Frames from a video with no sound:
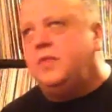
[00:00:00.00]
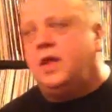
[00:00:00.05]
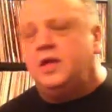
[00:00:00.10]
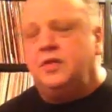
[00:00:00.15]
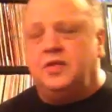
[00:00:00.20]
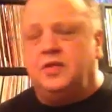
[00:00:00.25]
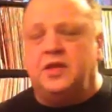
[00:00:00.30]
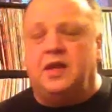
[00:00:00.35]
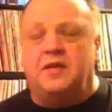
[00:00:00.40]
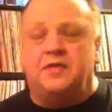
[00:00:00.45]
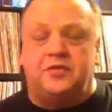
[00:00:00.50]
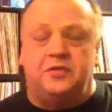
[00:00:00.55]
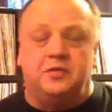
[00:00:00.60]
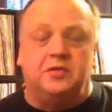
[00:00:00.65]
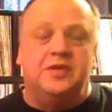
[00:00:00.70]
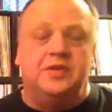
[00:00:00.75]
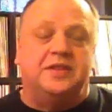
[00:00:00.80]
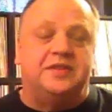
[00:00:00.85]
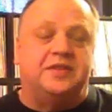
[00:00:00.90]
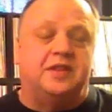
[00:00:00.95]
And I've
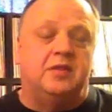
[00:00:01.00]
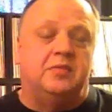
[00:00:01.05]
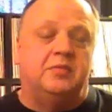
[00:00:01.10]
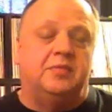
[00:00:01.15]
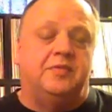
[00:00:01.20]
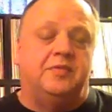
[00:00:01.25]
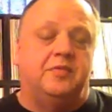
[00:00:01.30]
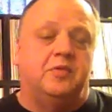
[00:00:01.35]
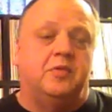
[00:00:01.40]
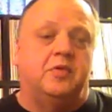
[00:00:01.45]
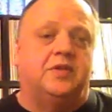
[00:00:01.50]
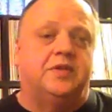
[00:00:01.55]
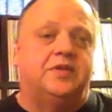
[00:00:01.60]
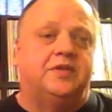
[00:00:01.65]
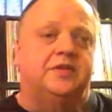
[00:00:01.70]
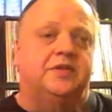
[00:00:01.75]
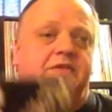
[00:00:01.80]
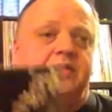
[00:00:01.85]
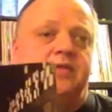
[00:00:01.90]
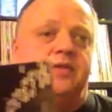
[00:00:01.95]
shown this album before. This
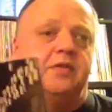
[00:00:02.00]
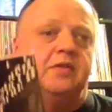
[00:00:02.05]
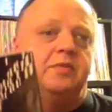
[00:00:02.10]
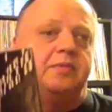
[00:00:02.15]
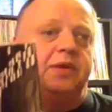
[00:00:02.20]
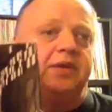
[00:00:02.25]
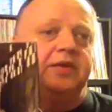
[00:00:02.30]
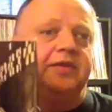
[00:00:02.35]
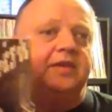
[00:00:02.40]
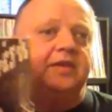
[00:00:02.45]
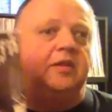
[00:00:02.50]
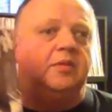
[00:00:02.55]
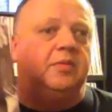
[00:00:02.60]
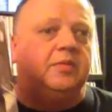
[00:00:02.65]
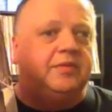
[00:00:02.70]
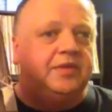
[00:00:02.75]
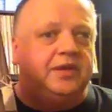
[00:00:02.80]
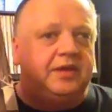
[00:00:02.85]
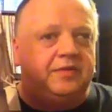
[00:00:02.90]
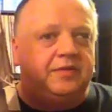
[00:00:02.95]
is the third best
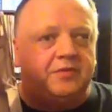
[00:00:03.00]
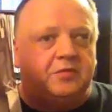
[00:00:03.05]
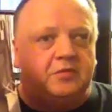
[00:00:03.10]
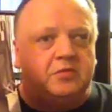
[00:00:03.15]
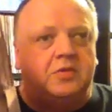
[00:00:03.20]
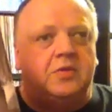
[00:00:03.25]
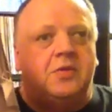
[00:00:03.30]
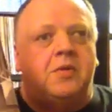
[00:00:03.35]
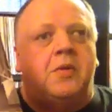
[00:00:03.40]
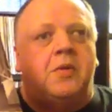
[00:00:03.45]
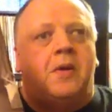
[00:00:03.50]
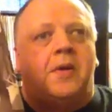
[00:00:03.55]
album of 84.